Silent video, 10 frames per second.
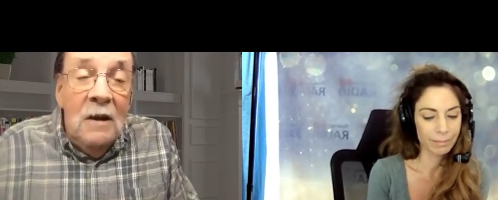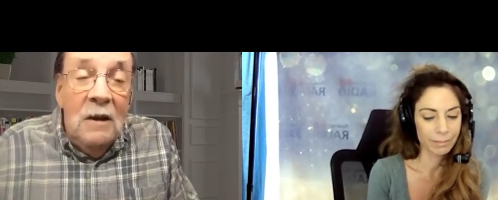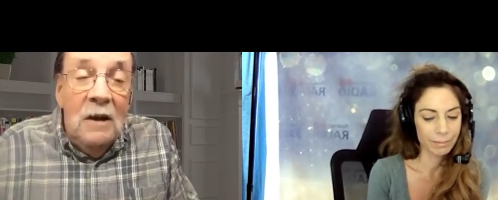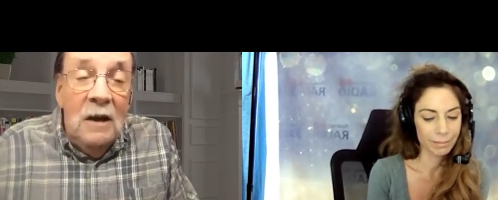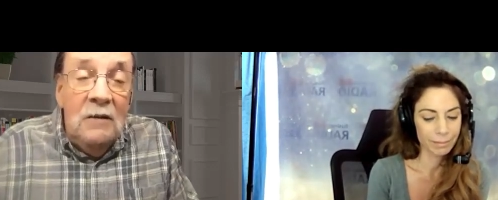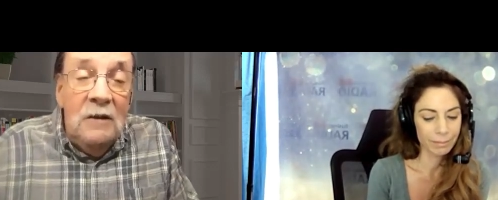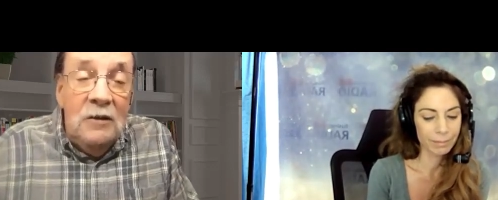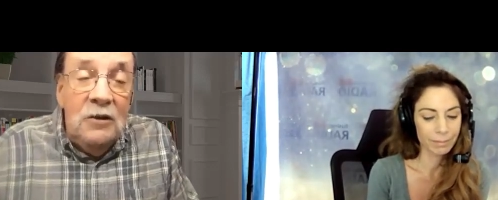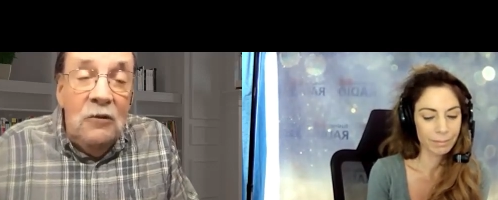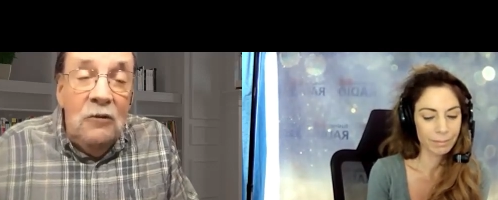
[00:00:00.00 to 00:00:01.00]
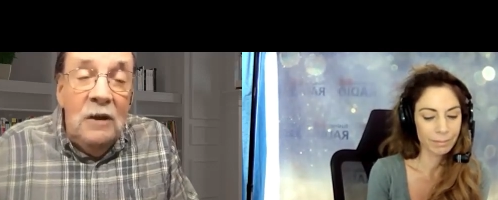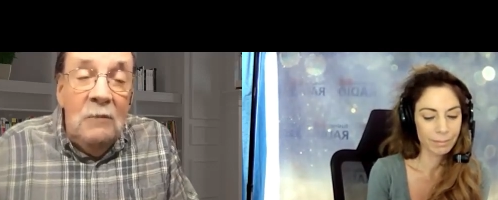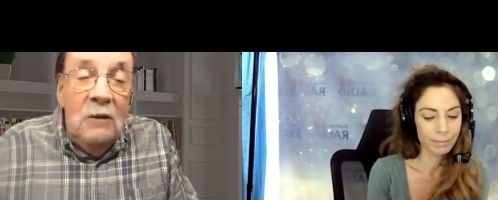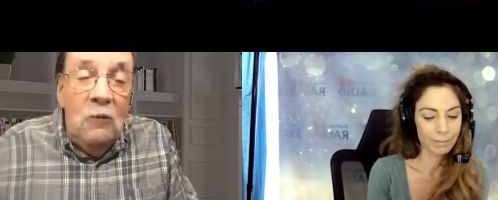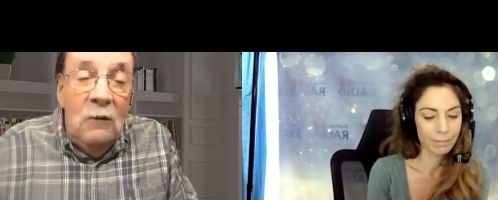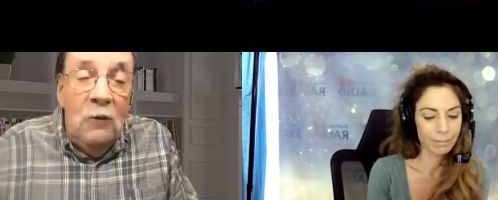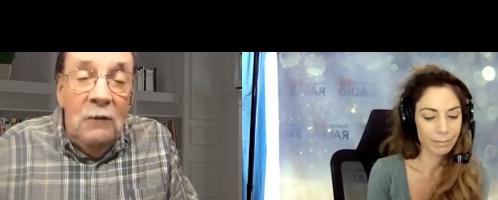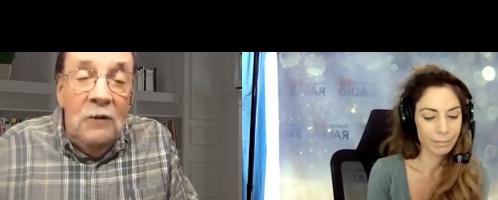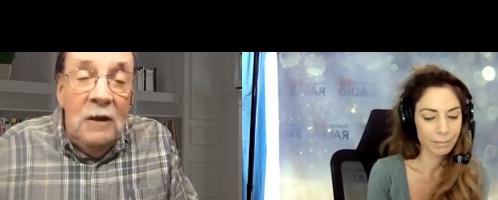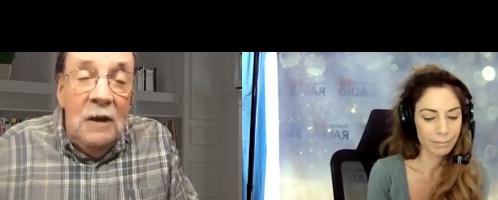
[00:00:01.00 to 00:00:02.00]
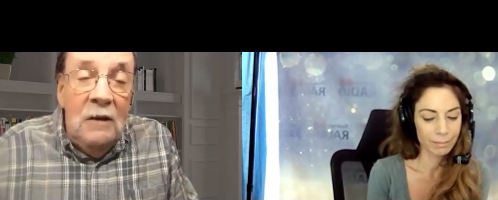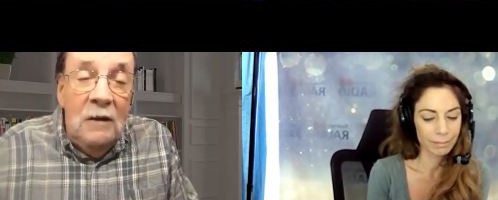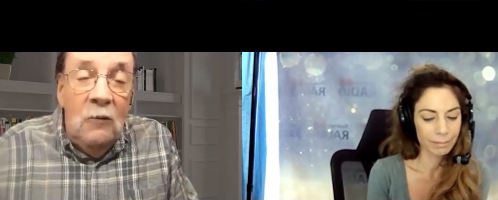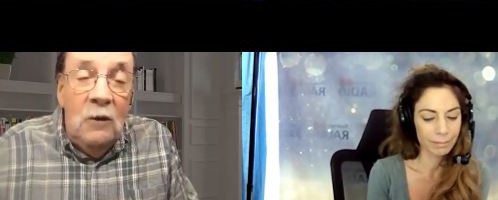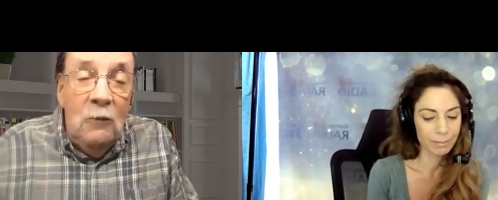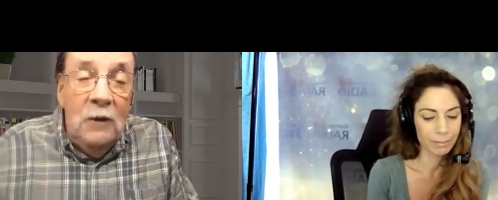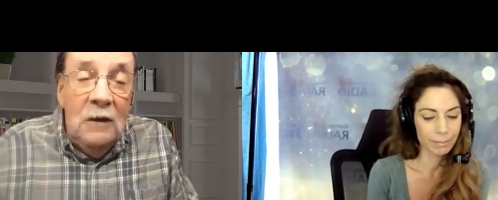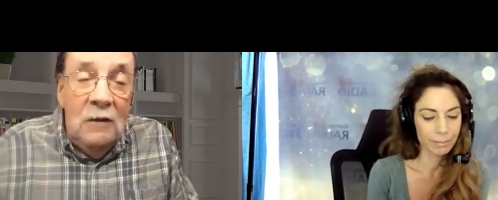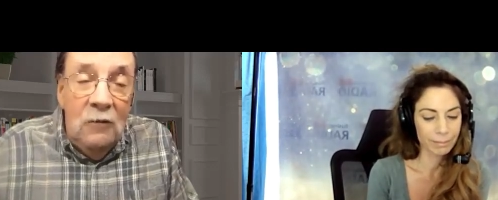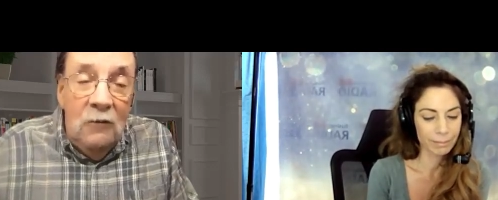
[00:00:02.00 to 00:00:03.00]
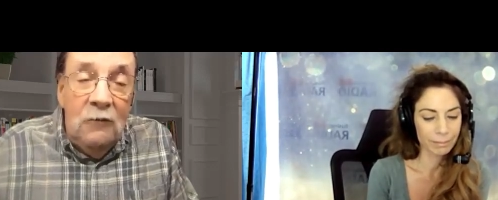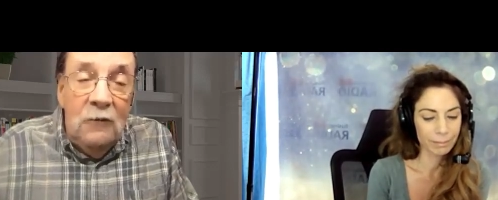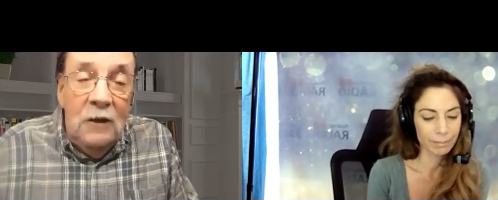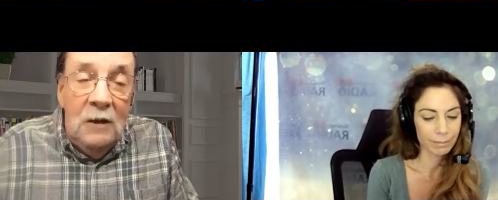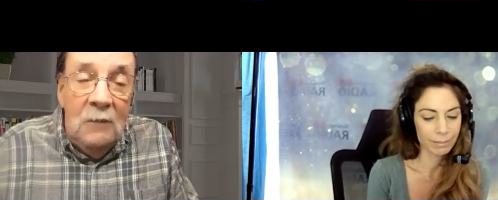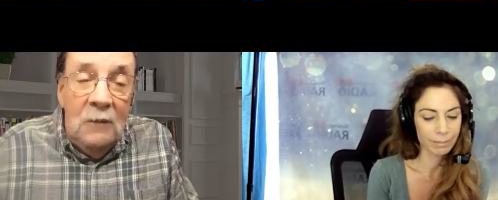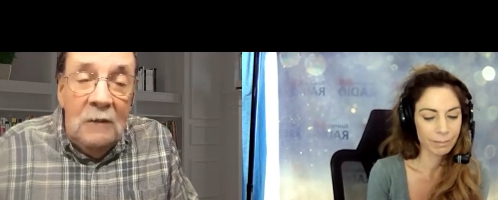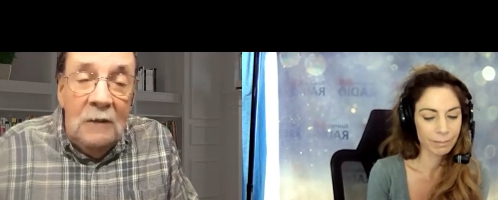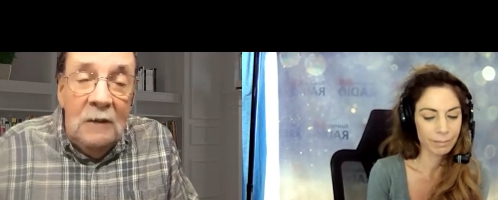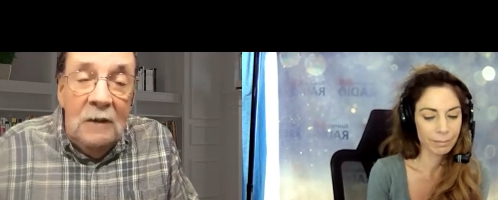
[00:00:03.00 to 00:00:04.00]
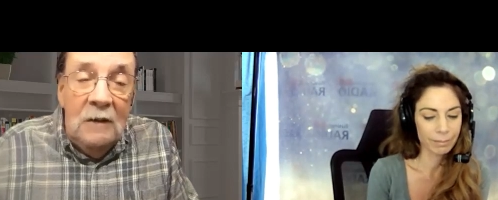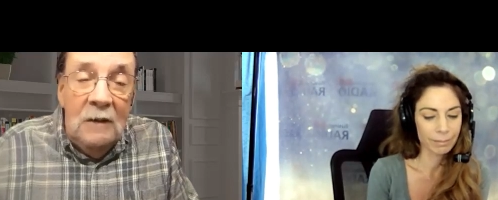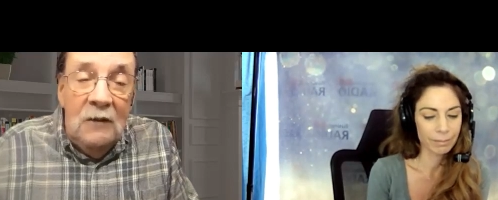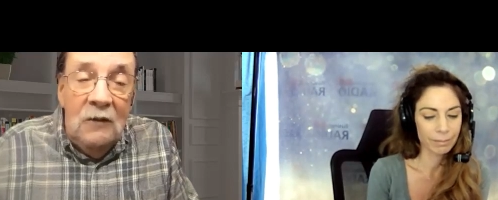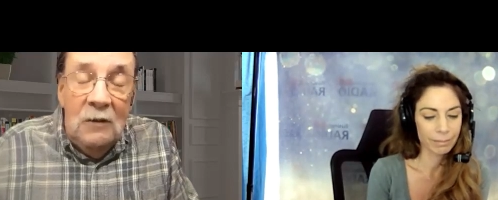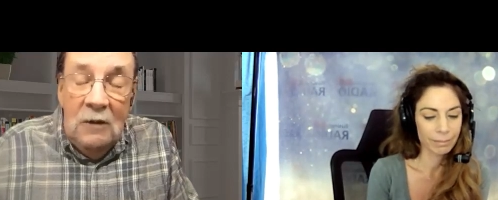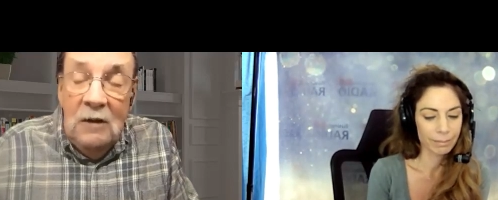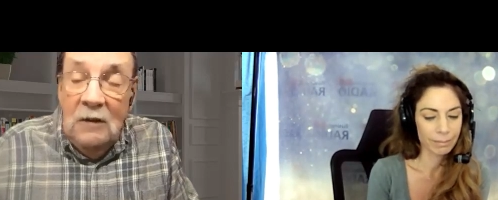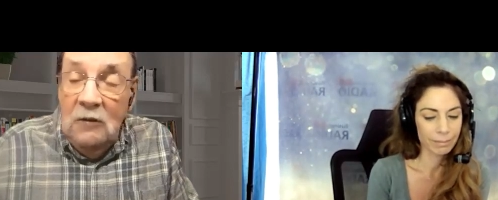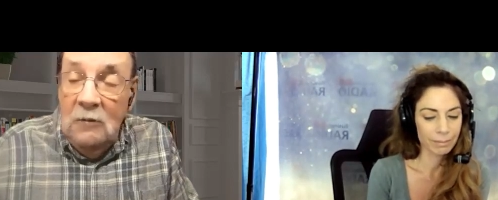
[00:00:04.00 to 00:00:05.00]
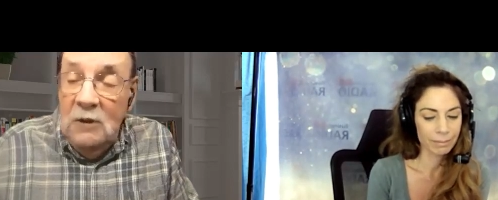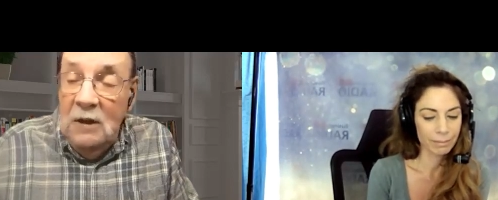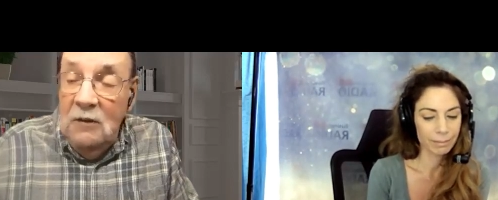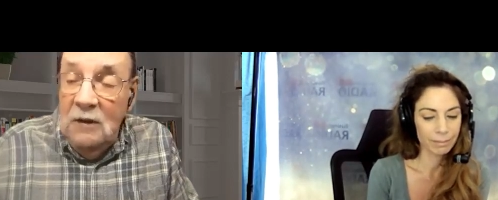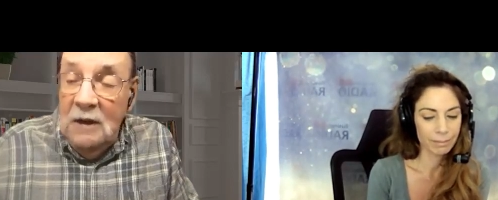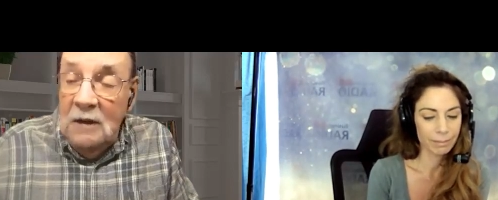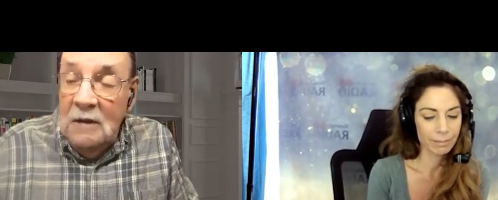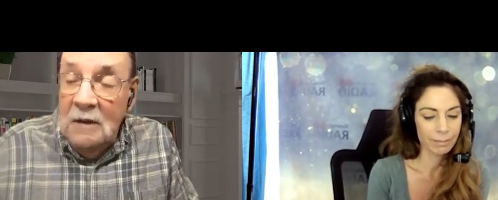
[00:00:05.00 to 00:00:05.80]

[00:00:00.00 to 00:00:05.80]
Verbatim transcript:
Speaker 1: got to show them and what we've done and what we can do for them uh, is is the big thing.